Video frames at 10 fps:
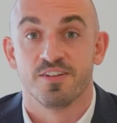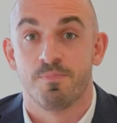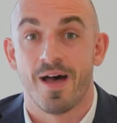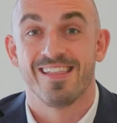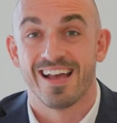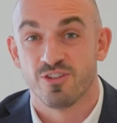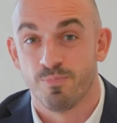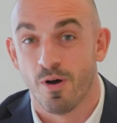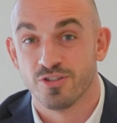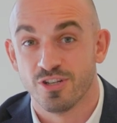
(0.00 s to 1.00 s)
To pay that
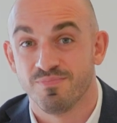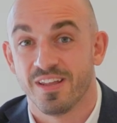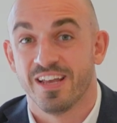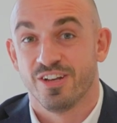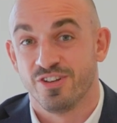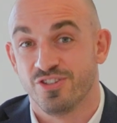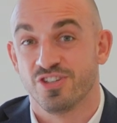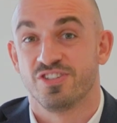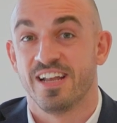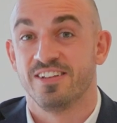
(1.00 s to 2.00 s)
deposit, you
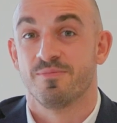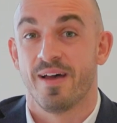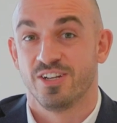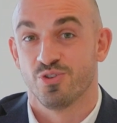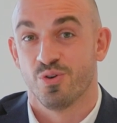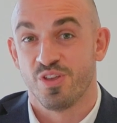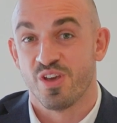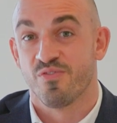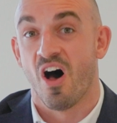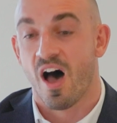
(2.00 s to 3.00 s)
just need to make sure that
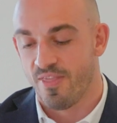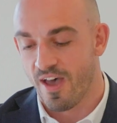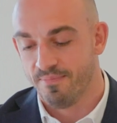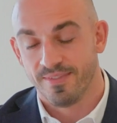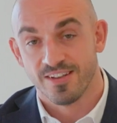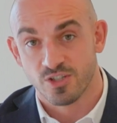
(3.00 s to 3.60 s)
you've either